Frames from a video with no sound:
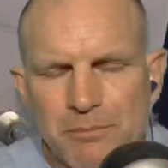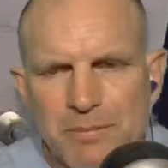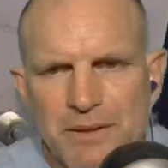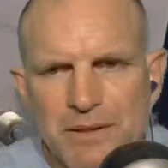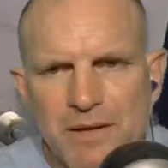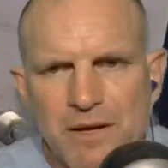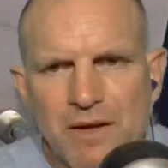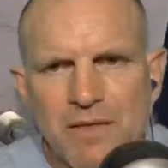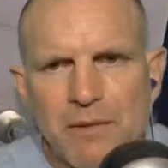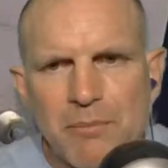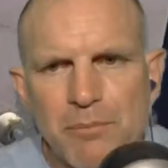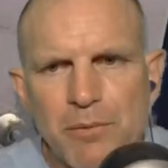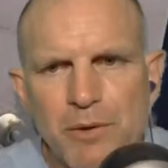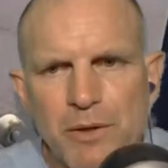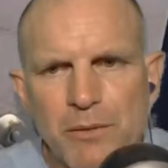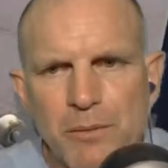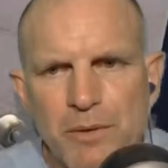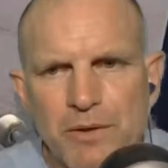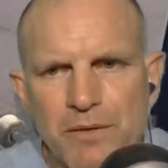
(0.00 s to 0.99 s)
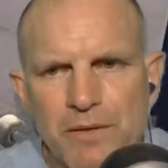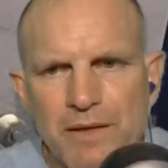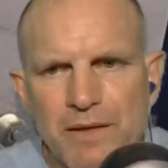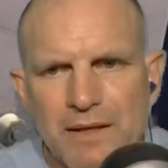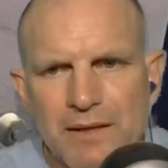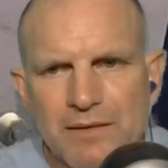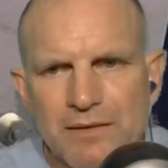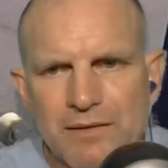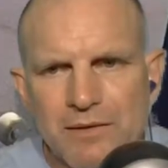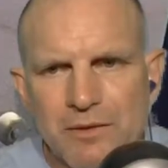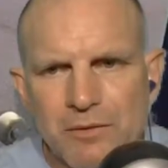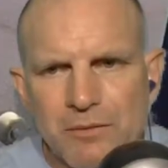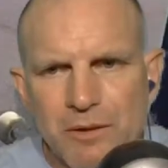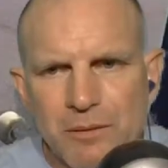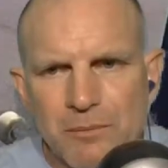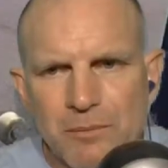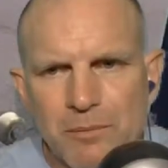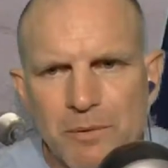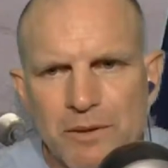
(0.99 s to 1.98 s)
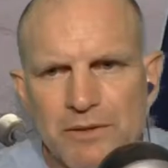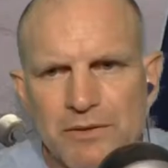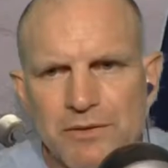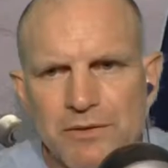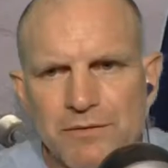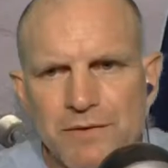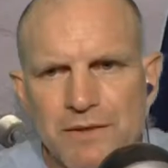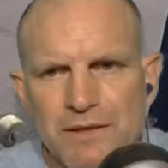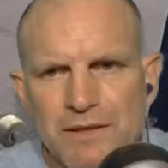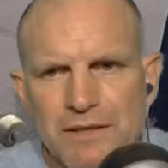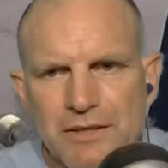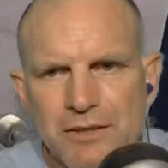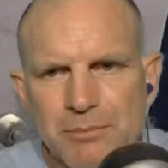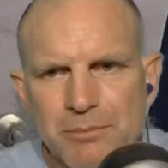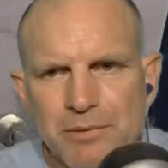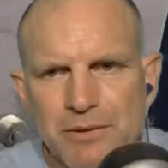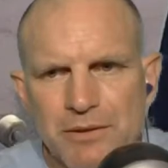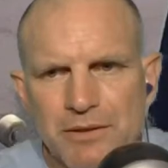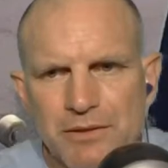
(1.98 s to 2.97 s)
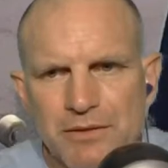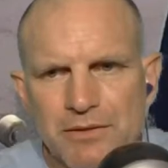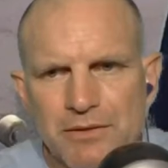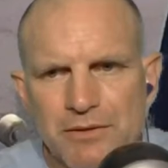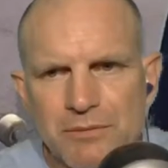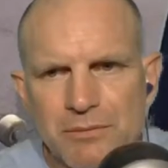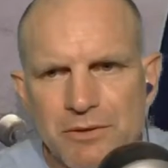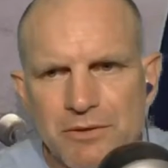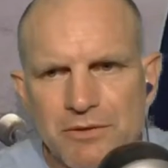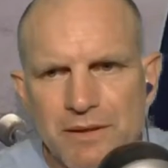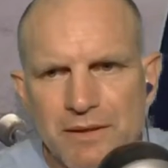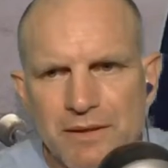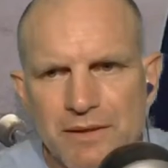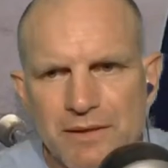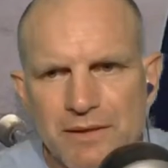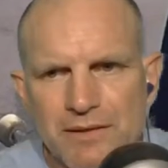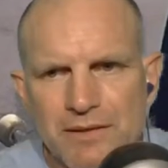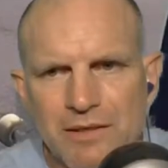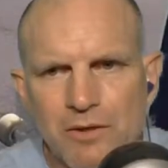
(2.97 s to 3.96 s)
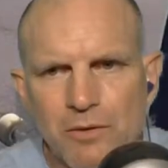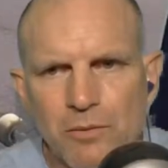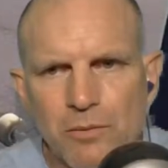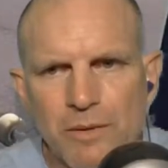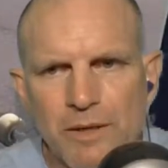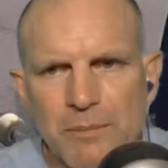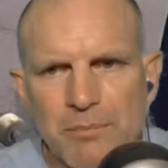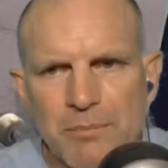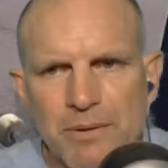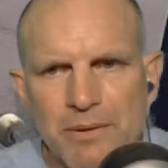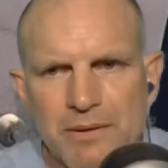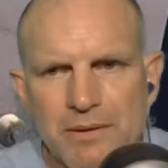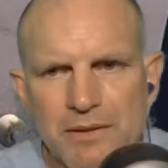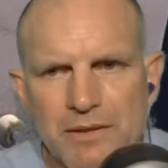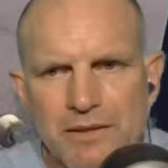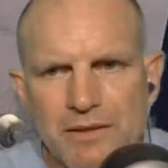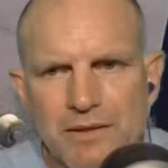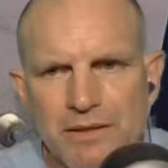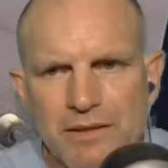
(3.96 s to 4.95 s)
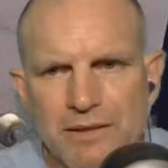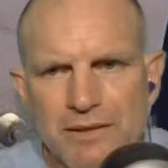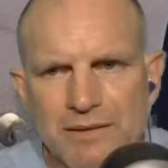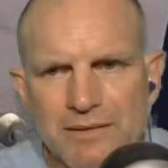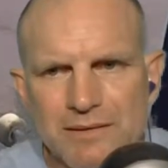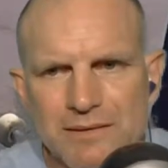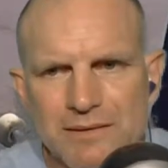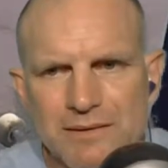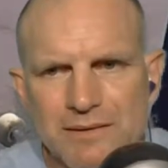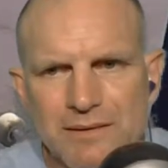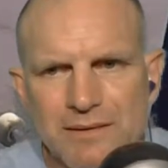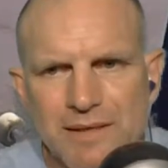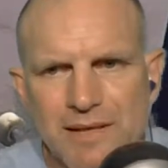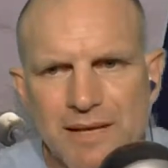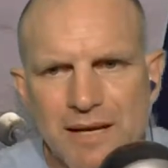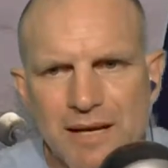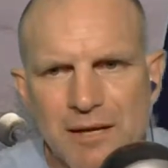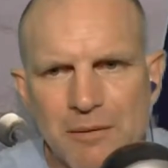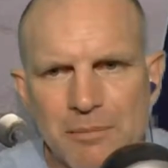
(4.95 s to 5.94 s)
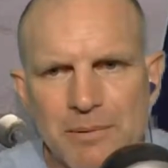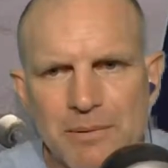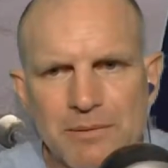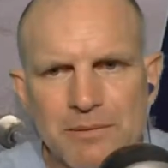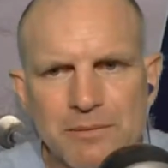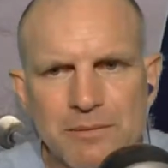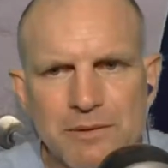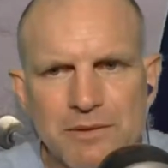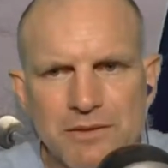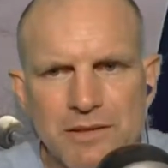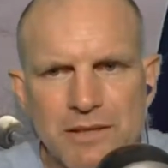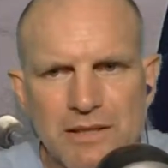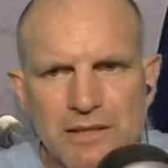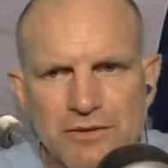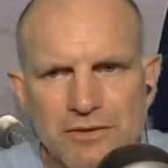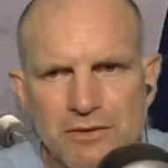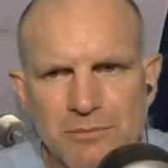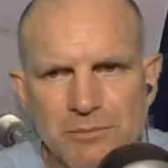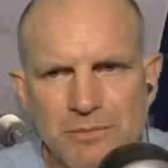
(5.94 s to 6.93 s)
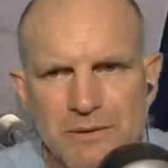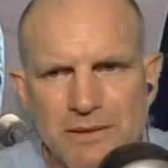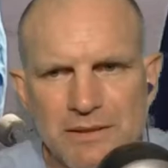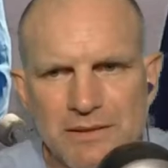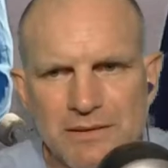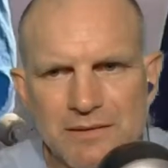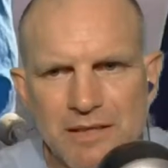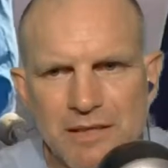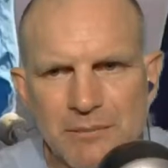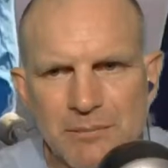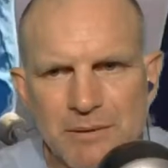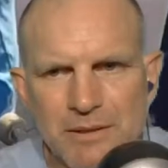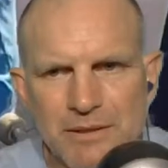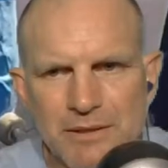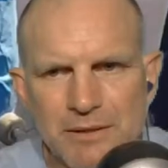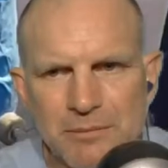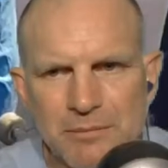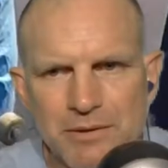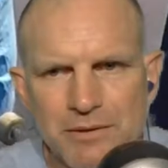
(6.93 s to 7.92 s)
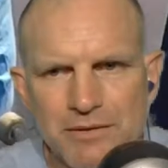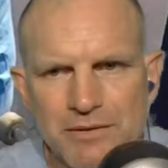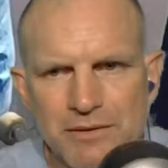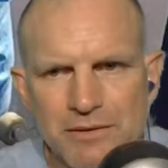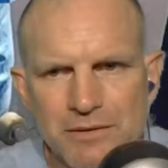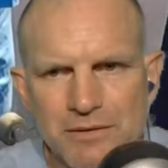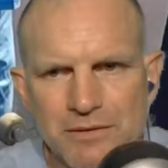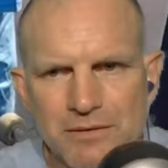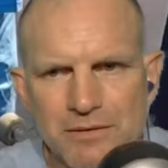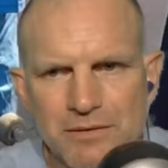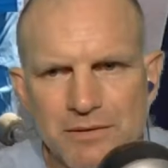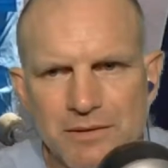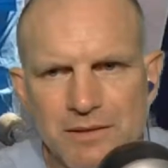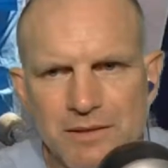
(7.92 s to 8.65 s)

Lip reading: beyond the point where you think it's going to rip. Once you feel like you're putting too much strength and it's going to rip, then you're going to stop, which I should be stopping here pretty soon.